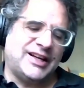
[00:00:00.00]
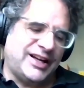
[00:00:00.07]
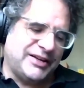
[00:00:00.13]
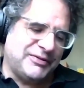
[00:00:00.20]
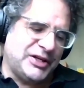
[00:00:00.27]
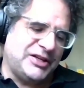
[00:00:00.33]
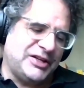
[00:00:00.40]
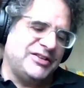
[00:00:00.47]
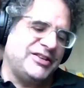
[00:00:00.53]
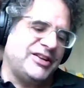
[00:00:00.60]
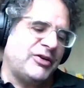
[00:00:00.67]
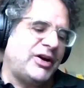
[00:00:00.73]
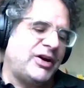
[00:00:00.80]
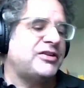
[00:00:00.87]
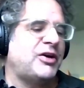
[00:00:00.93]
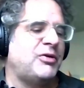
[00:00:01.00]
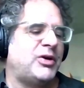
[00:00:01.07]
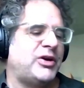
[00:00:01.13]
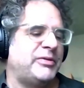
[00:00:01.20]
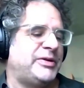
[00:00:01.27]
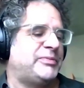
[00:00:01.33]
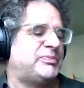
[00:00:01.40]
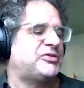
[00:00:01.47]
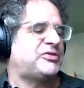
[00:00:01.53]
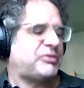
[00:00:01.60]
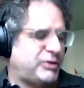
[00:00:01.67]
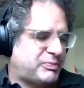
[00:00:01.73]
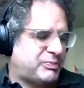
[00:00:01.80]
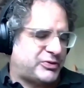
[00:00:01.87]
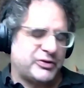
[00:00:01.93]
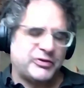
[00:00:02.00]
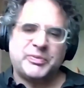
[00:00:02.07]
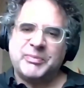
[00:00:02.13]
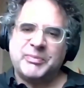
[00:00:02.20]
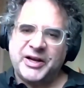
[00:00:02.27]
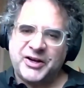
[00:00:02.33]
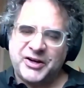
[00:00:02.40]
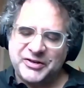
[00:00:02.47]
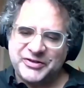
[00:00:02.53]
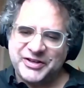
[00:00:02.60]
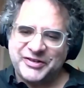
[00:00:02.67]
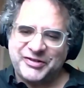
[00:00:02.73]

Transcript: I mean, you know, I don't want to be prescriptive, but my heart